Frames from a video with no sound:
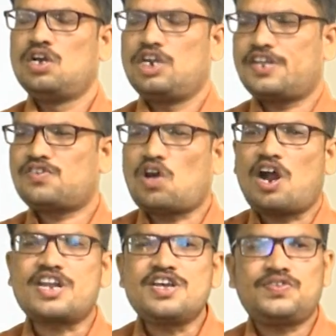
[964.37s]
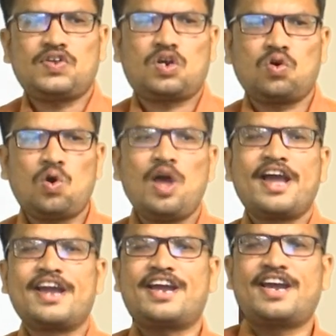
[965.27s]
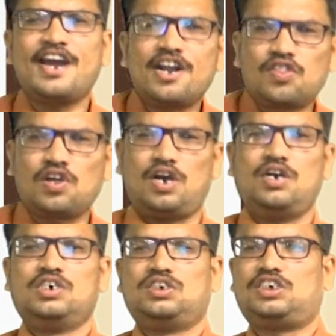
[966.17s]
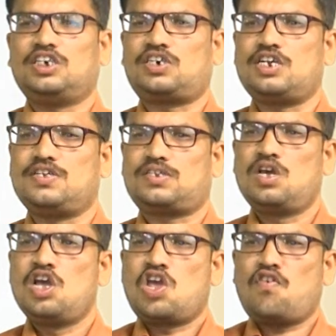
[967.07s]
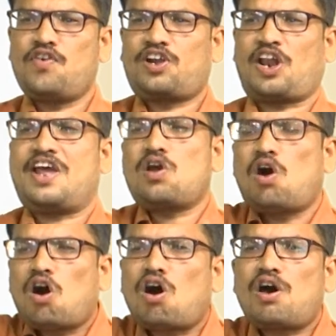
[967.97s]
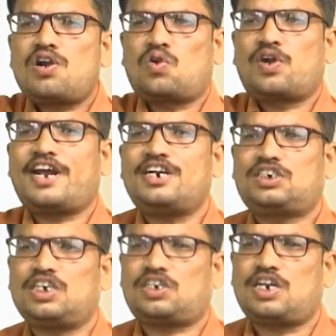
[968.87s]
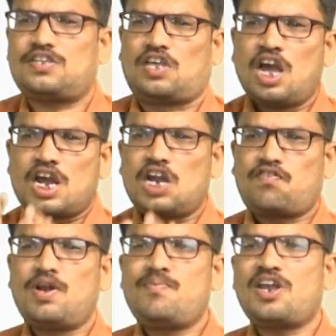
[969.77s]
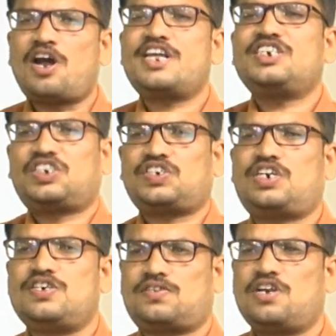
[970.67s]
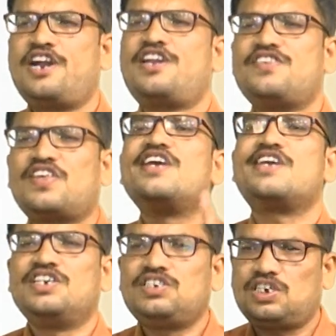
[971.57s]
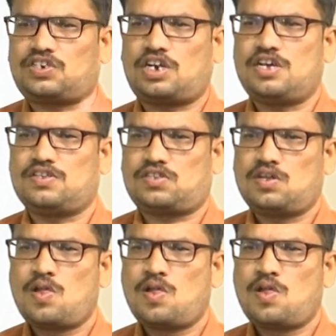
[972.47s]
It is not easy to get the justice. If you try hard to get justice, it will be not a justice, it is injustice.